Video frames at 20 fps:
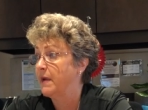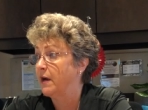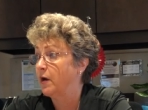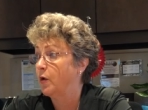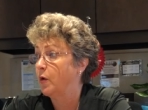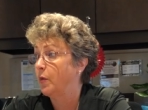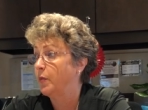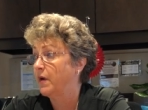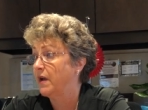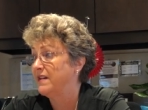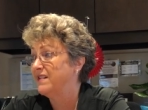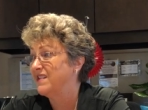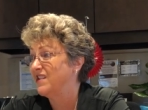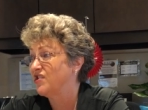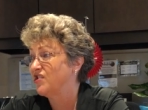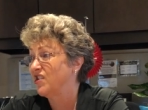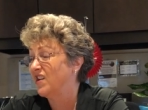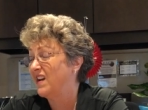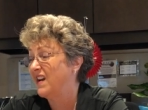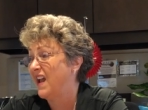medical
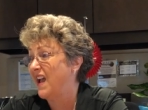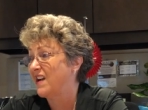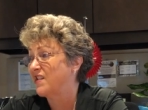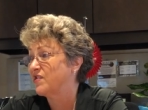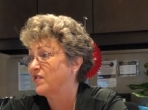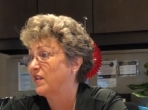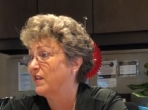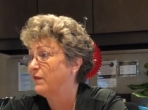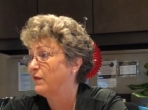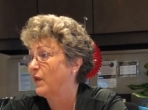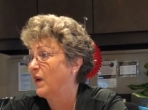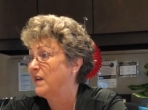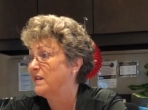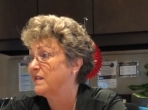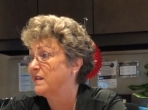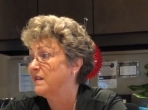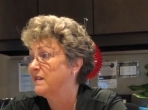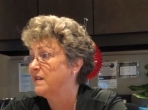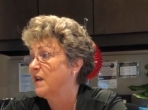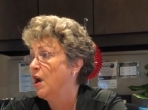condition. It actually
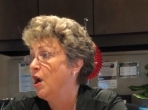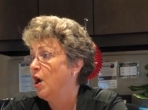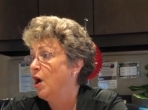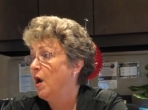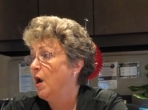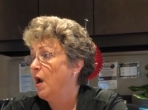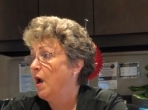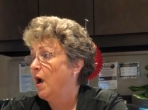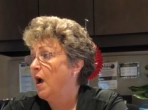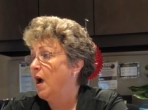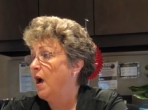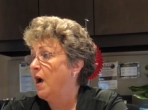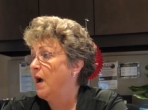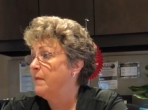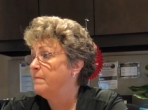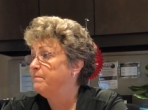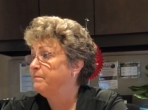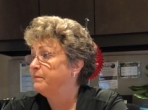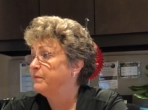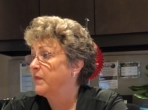phrases
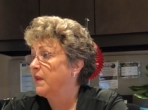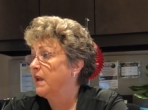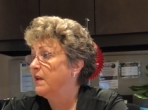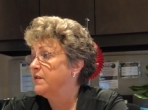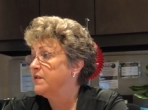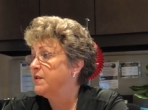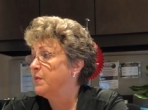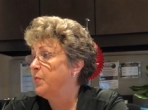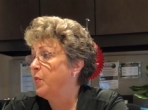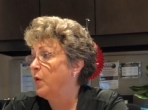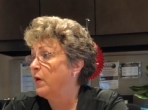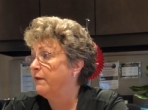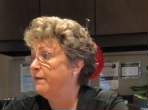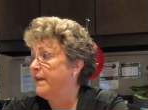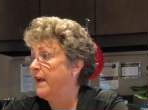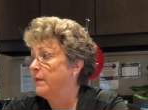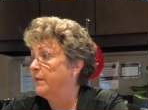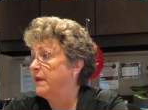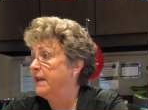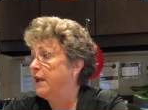um, support
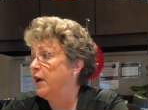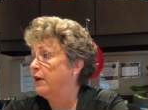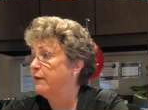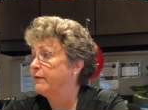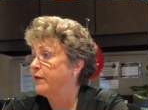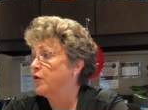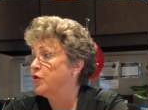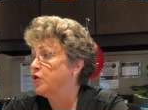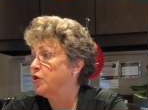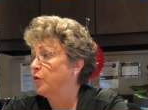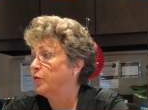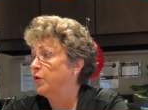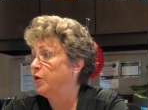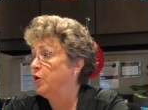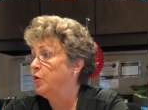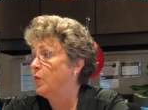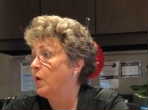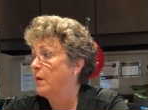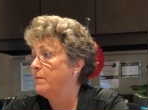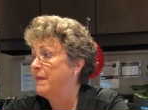family caring for children
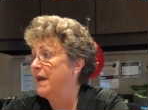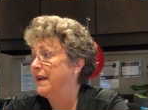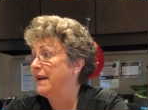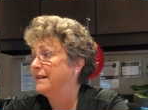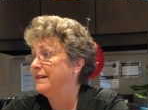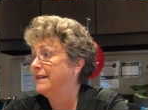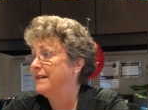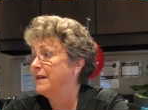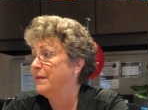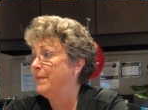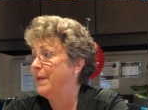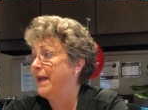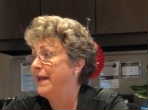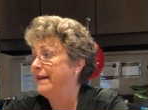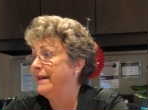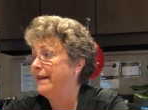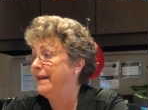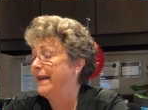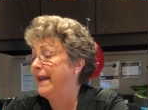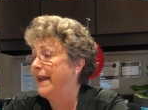who are medically
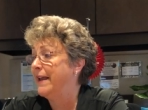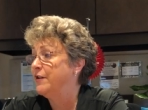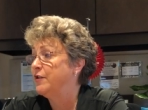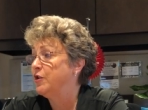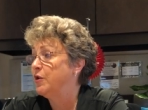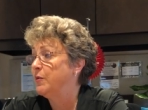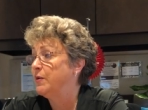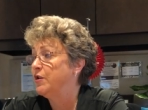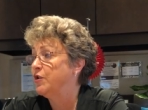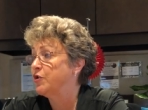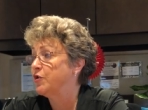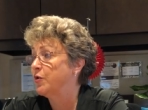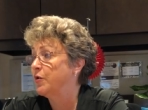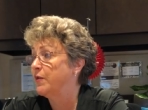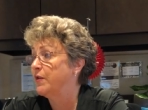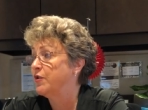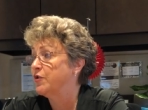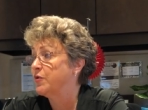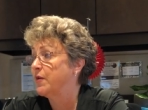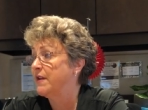dependent and to ensure
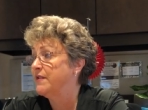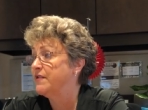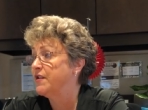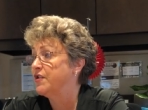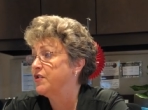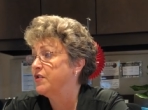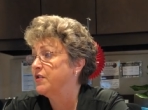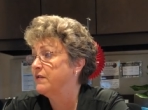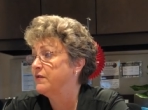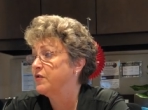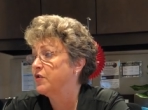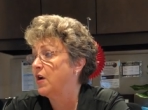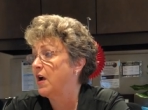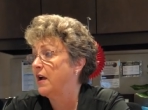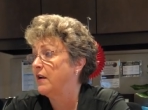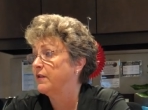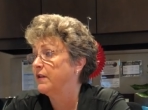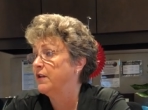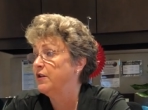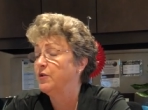the transition of
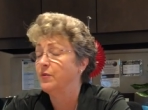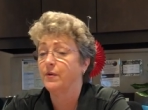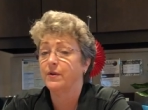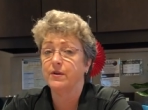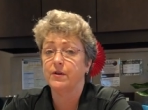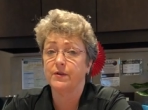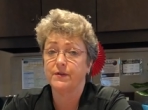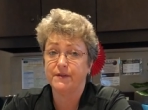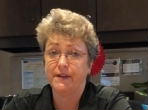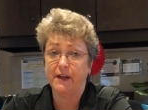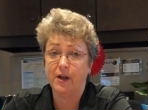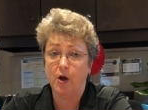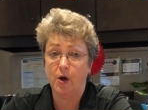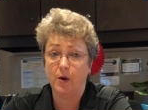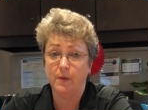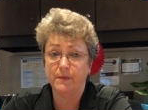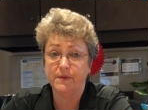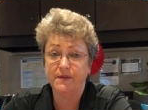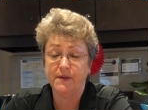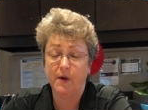child into a nursing
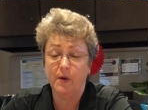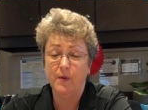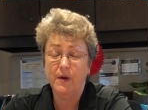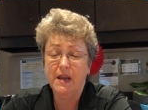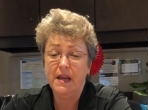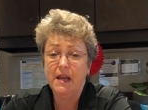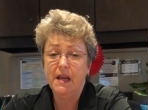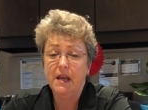home. So